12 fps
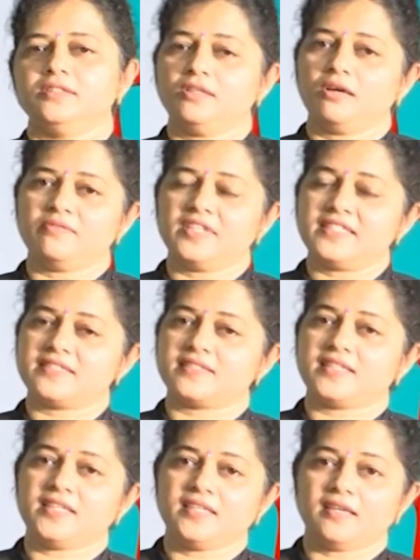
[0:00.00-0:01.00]
Now, we will
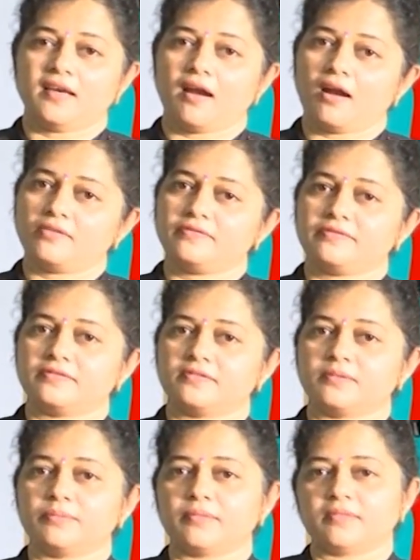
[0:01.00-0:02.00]
see how
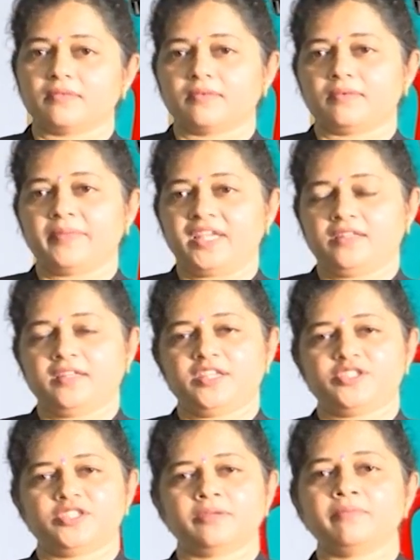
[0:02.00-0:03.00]

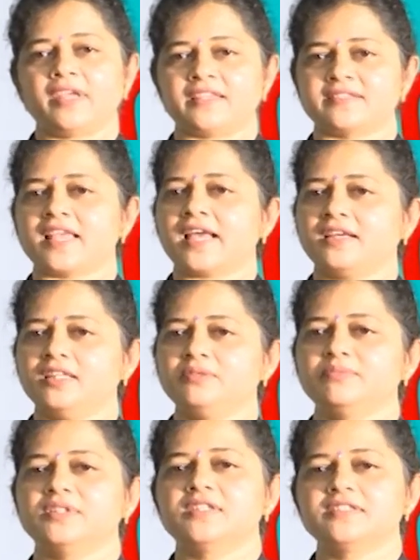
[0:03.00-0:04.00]
magnesium exactly
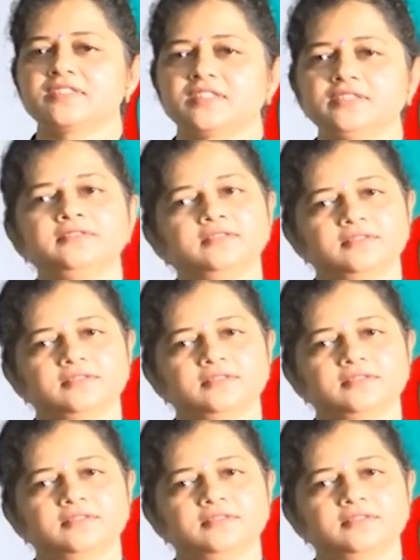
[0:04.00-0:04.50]
burns in